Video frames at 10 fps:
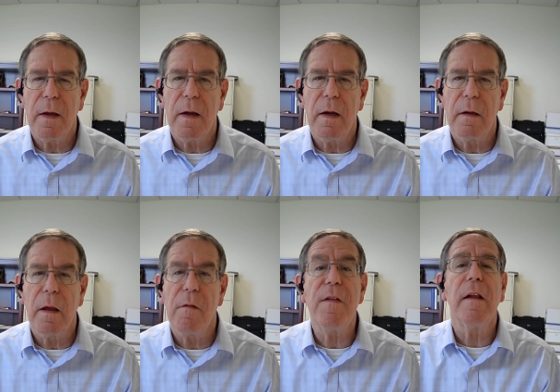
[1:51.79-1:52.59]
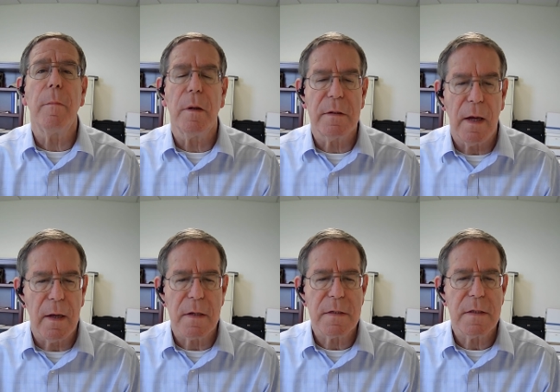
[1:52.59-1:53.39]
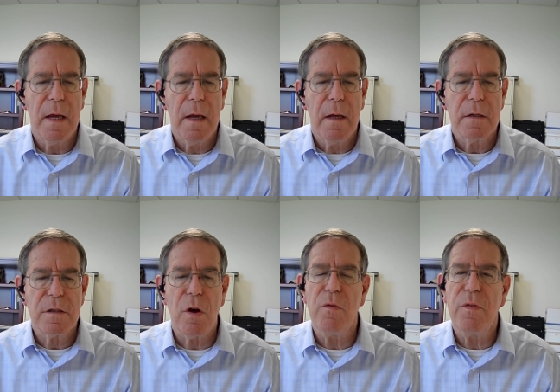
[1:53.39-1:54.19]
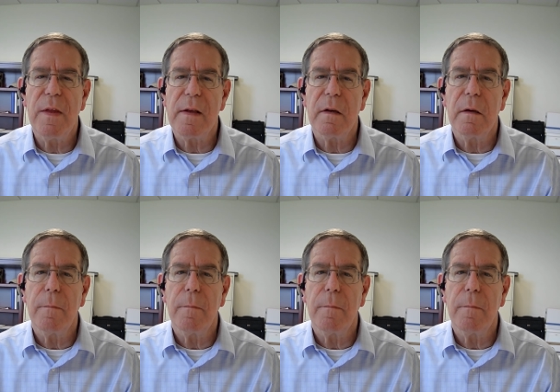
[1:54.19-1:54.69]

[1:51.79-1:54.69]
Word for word: uh, available to us, so that